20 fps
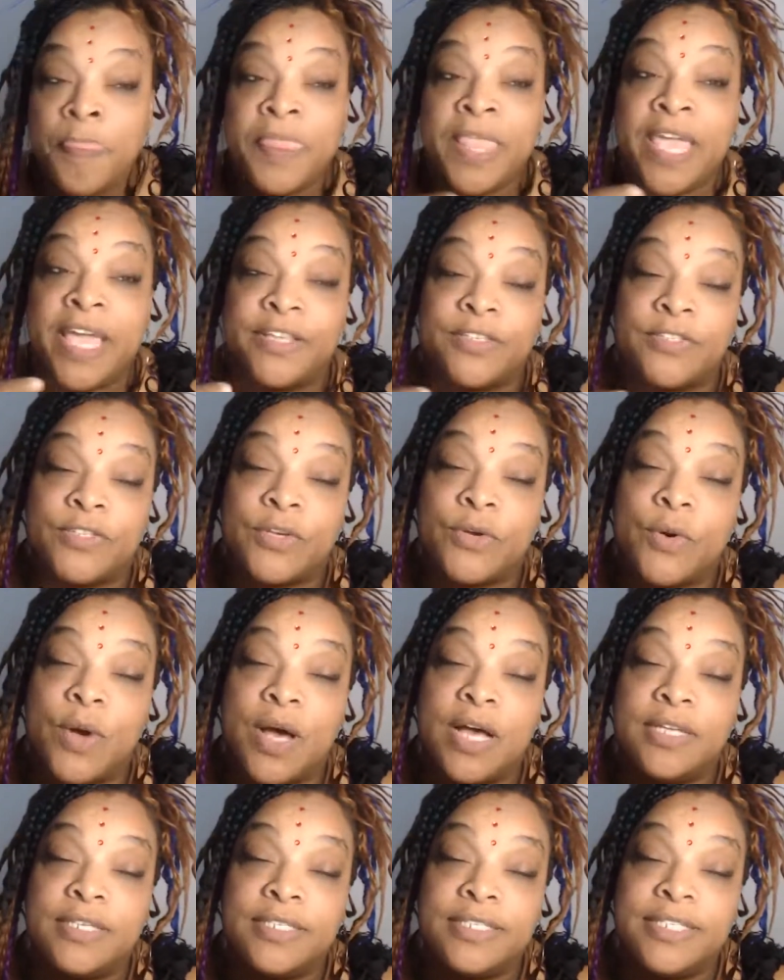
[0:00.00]
And
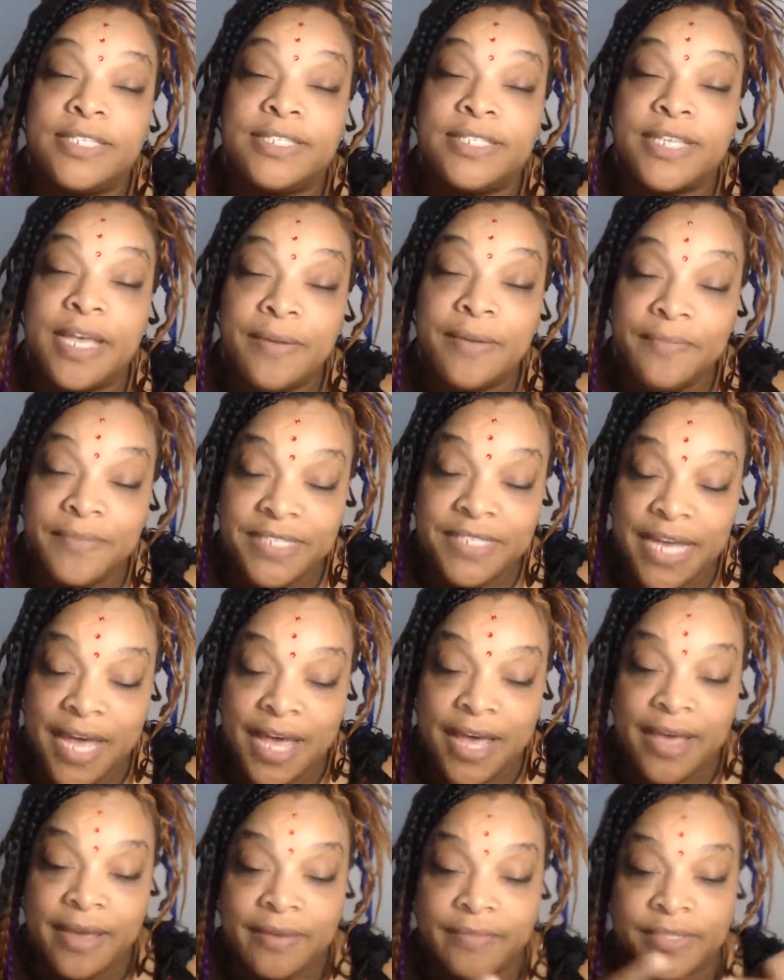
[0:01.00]
so
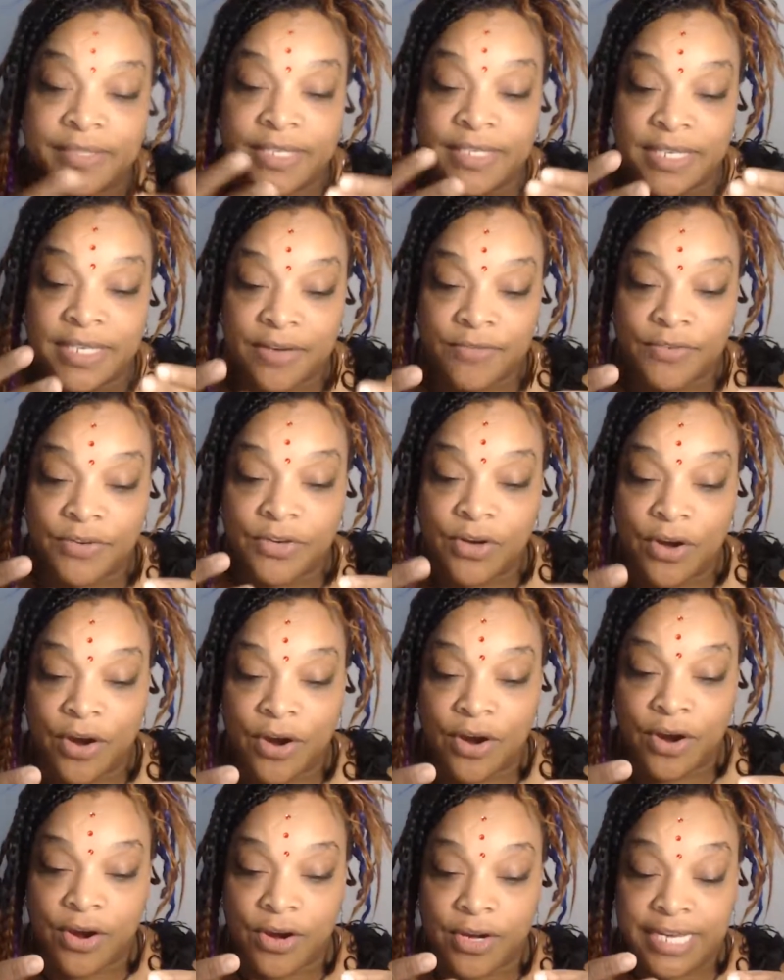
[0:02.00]
sometimes the Devil
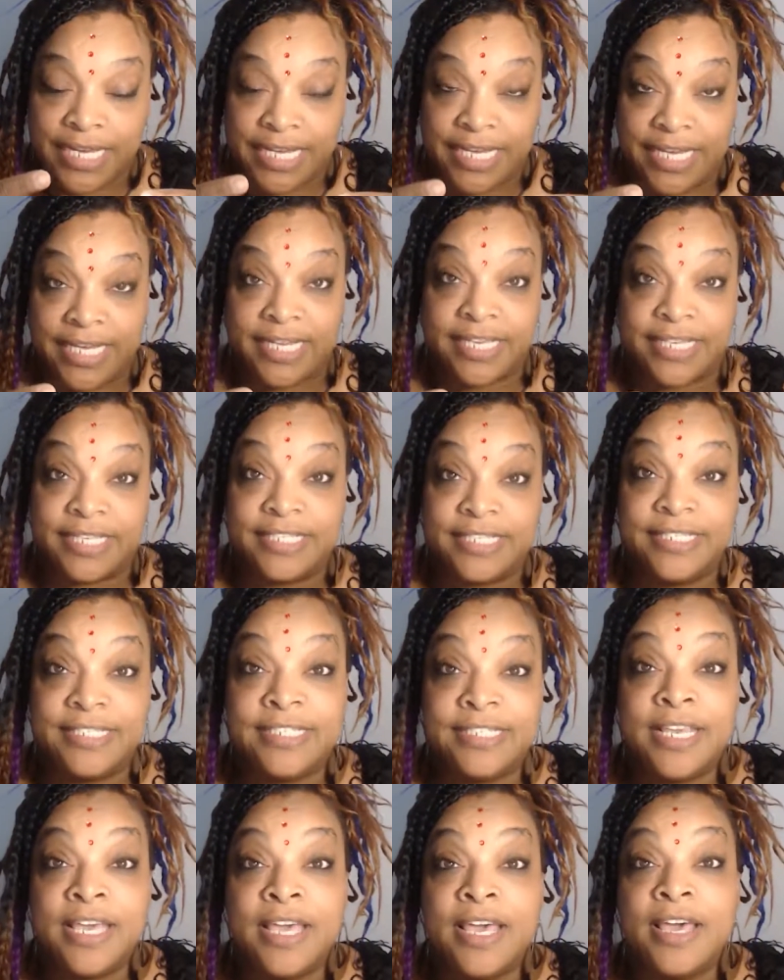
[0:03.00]
card
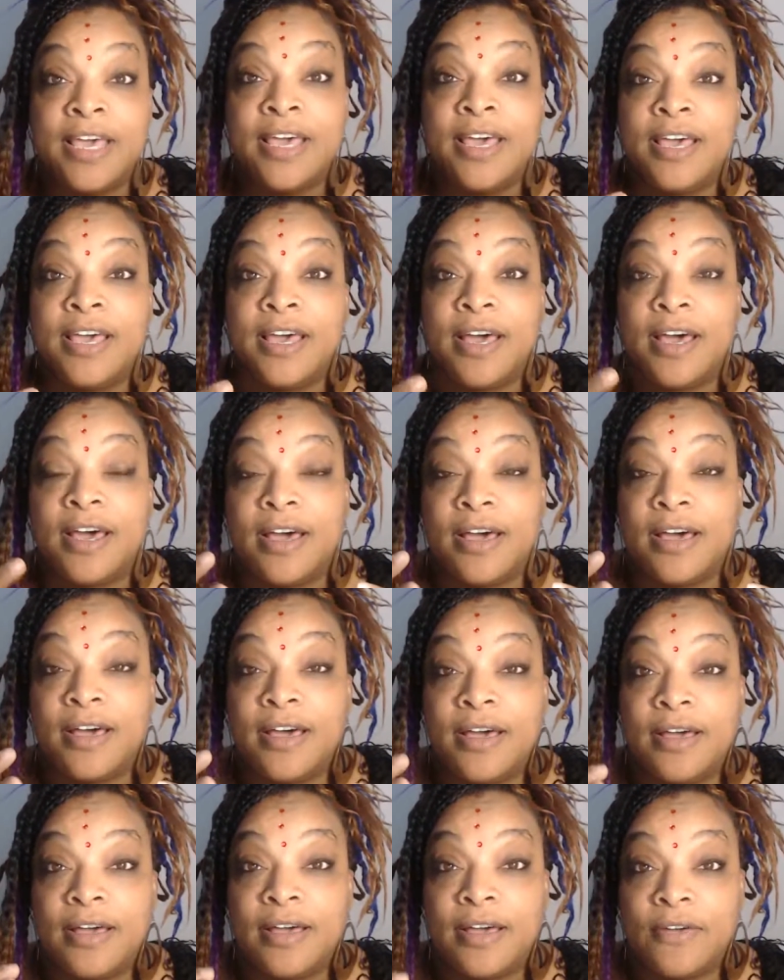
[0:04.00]
is
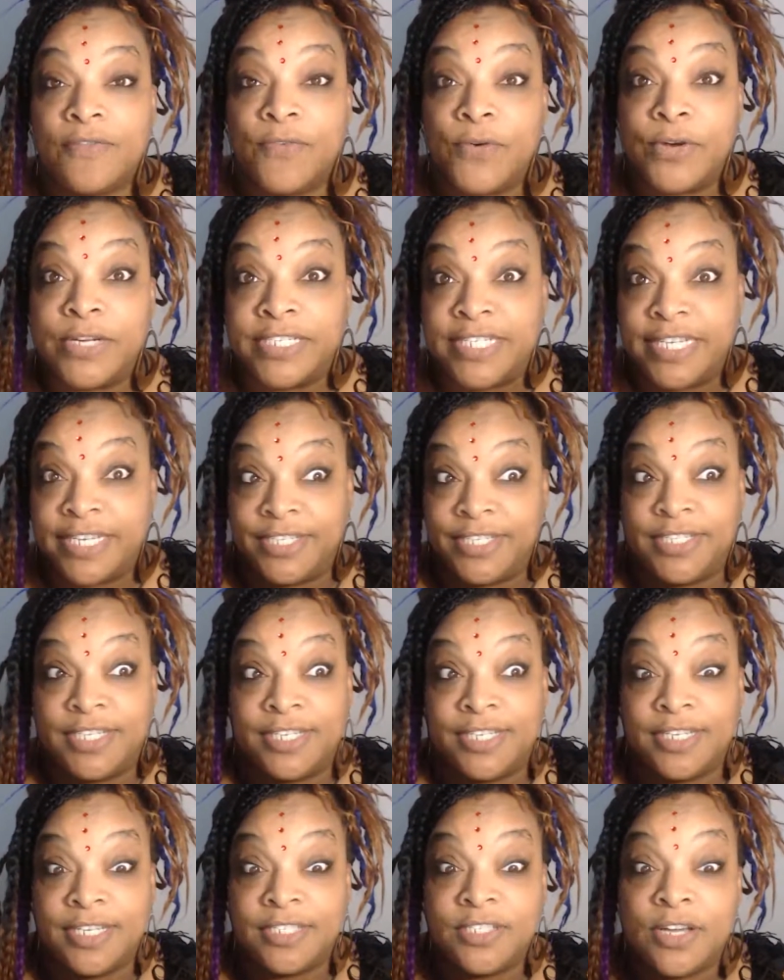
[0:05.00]
for
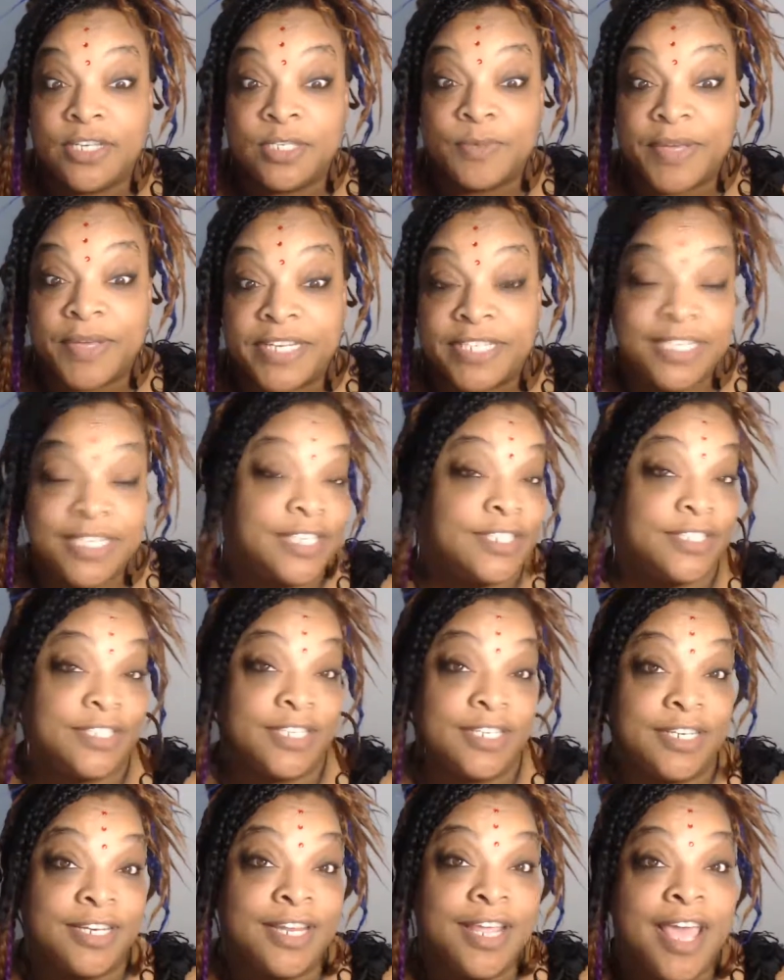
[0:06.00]
addiction. It talks about
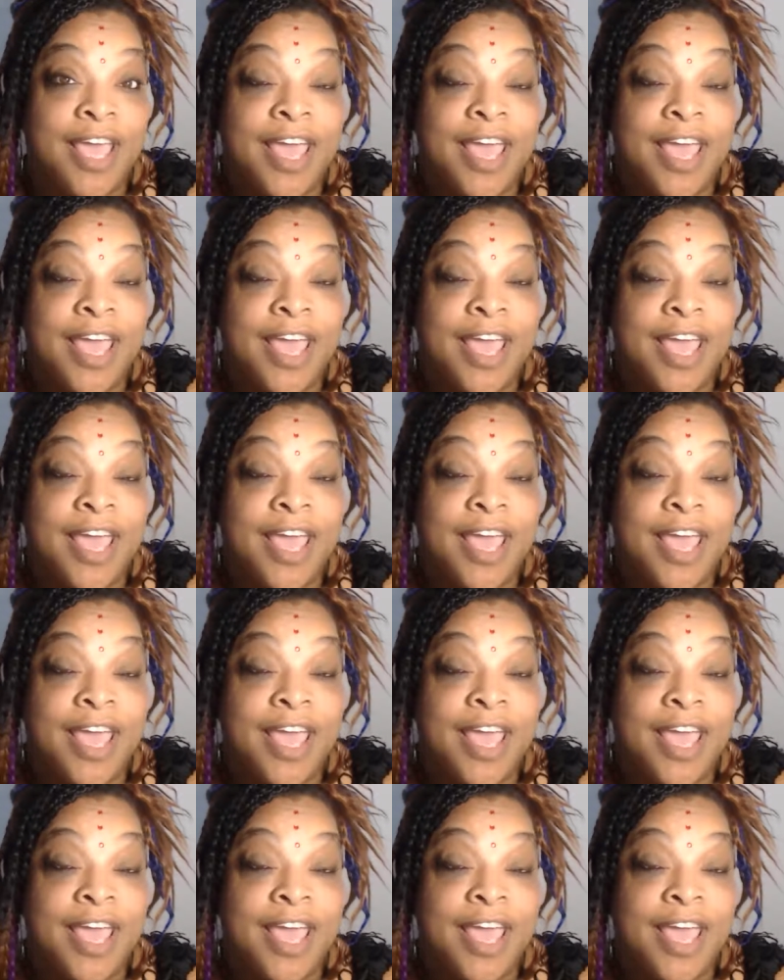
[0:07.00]
addiction.